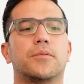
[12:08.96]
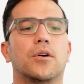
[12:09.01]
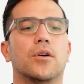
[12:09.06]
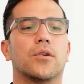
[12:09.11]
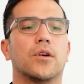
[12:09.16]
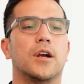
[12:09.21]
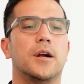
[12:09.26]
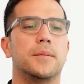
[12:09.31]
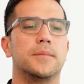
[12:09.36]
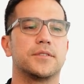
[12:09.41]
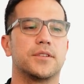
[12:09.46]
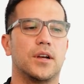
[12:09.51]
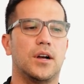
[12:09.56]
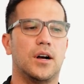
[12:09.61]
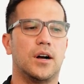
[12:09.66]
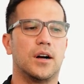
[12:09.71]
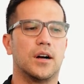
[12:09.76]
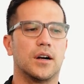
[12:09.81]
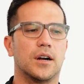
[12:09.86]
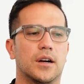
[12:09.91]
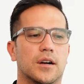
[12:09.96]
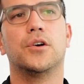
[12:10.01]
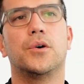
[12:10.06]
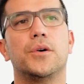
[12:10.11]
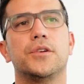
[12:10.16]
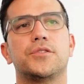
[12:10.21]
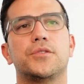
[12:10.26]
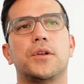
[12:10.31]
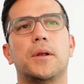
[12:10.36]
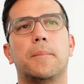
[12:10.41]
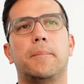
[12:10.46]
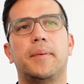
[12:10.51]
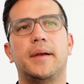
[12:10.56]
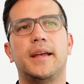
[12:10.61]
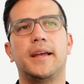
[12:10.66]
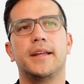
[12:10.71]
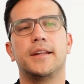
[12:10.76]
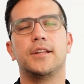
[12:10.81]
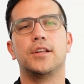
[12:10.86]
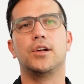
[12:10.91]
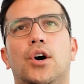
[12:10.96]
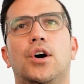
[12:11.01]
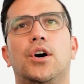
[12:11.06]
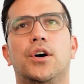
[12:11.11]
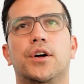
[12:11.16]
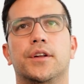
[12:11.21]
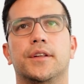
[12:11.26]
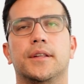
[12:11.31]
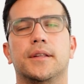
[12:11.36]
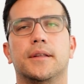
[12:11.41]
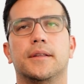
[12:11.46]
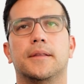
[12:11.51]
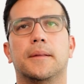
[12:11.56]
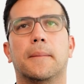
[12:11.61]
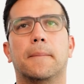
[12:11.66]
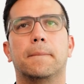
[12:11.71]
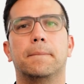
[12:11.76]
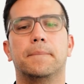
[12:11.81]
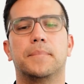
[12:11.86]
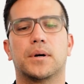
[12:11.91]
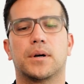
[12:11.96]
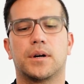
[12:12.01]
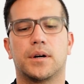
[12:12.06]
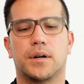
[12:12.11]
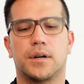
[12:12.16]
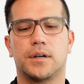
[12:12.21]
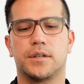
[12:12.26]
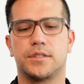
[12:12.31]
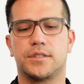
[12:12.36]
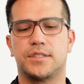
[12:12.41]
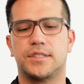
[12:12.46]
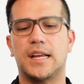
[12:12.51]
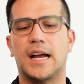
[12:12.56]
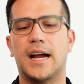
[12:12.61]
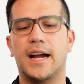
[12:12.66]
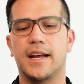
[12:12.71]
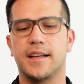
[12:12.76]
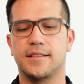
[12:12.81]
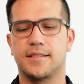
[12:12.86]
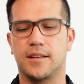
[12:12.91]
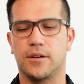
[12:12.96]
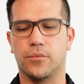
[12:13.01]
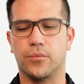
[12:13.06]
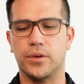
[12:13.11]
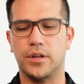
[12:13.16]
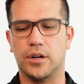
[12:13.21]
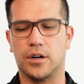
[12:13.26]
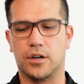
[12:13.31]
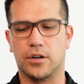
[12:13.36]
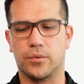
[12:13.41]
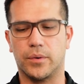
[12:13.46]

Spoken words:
programs are going to depend on the bird size that we are